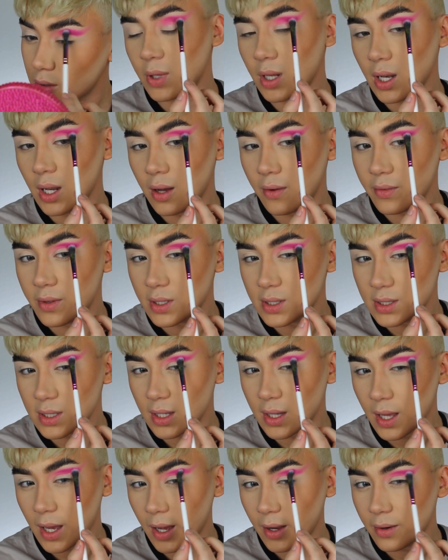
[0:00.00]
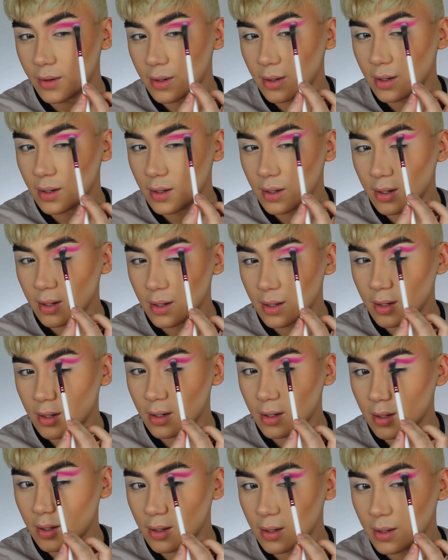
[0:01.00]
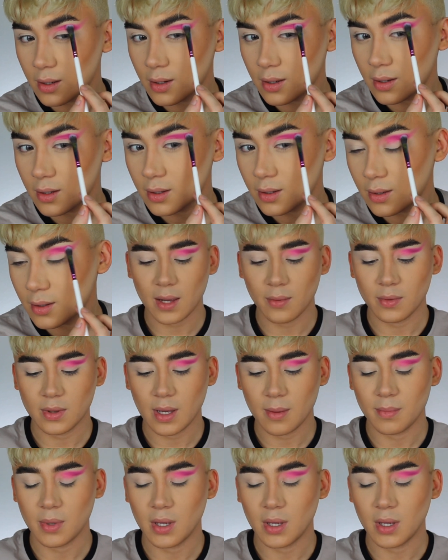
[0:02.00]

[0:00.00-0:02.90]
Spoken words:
We love to see that. Back in with that